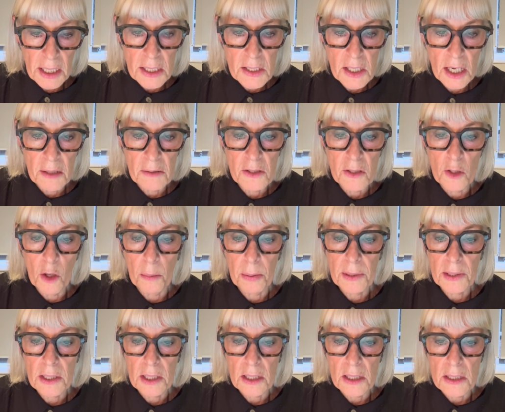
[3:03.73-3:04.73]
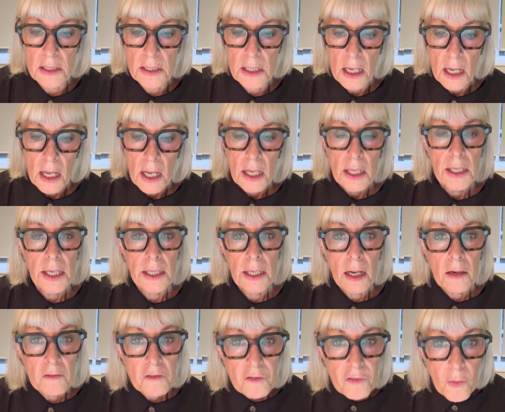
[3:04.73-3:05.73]
tendinopathies. Yet
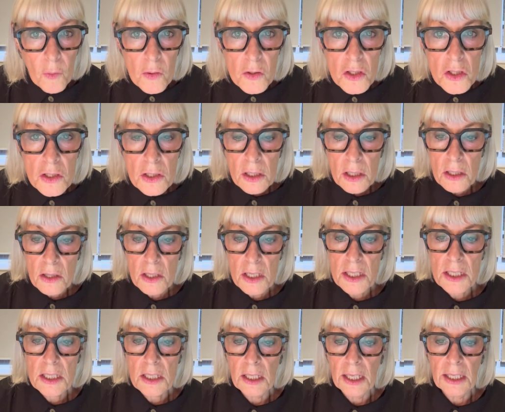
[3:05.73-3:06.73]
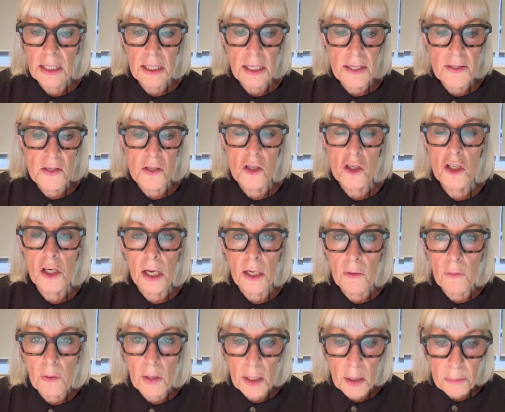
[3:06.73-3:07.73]
unfortunately, this link isn't
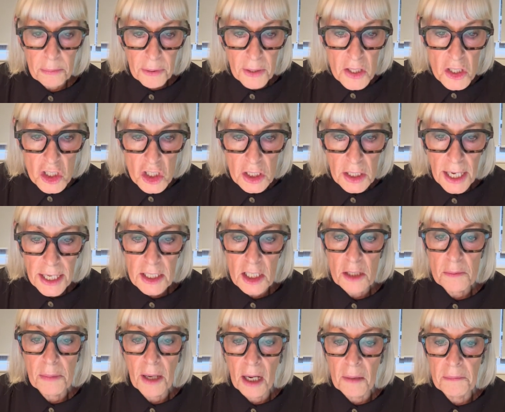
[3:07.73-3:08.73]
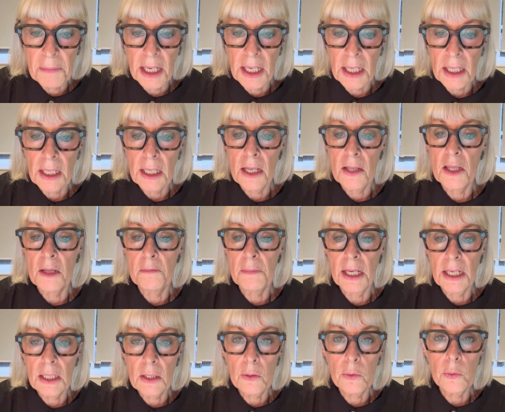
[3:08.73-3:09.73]
generally appreciated by many in the
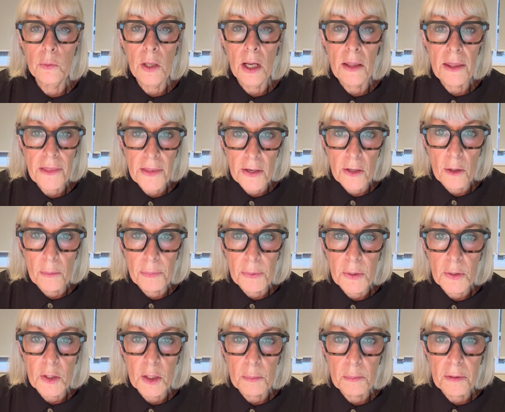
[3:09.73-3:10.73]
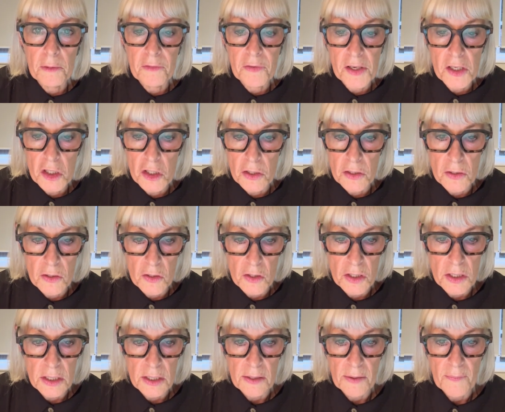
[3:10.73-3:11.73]
medical and therapeutic professions.
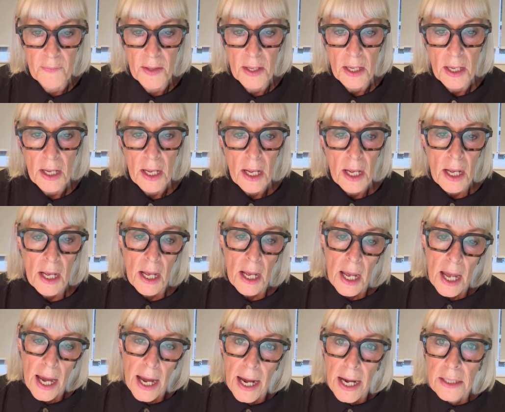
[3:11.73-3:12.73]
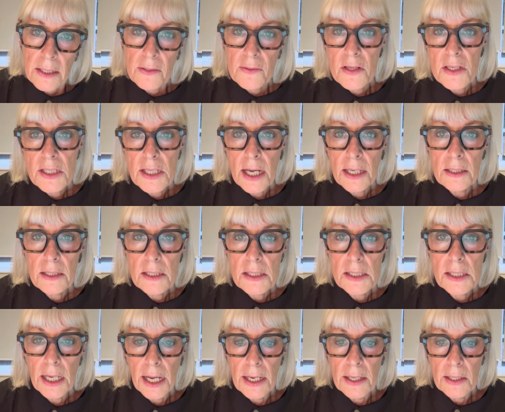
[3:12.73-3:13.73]
How did this
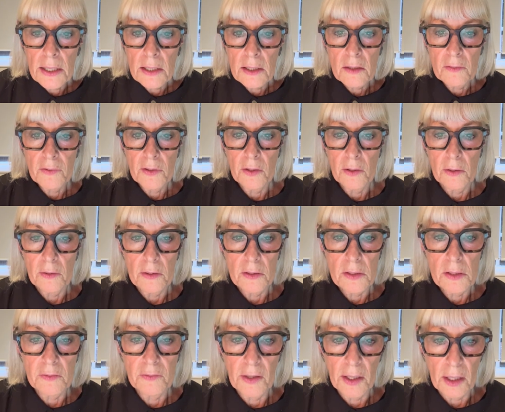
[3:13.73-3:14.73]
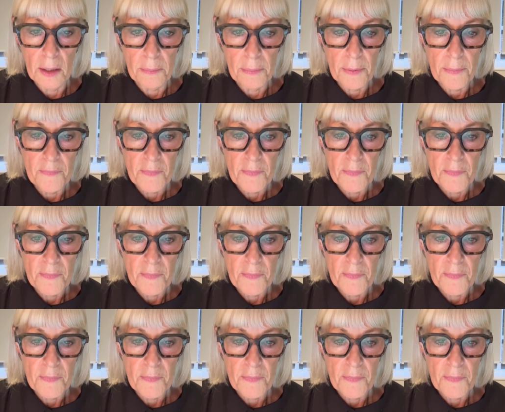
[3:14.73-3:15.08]
understanding develop?